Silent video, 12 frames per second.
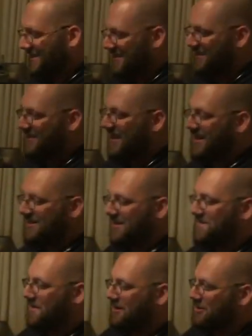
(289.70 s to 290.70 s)
this is
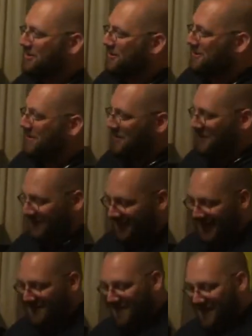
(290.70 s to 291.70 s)
actually my shoe sole.
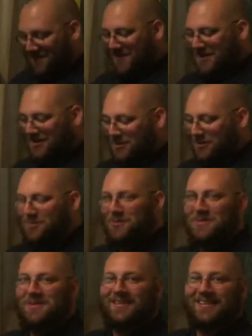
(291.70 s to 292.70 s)
It came off my
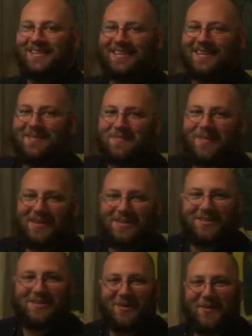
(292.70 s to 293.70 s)
shoe.
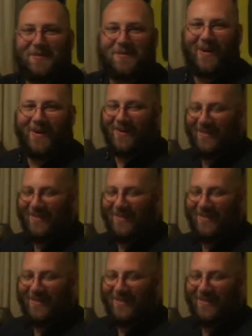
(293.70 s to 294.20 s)
My shoe